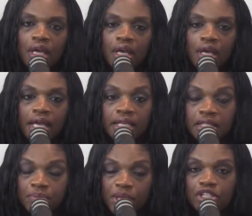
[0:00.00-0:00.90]
Uh, and
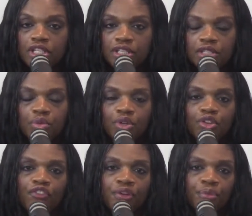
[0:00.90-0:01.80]
especially this one on
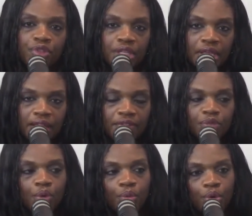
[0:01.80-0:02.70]
November the
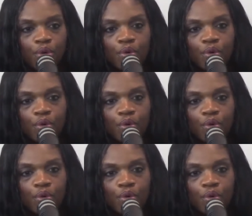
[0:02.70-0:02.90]
eleventh, where we're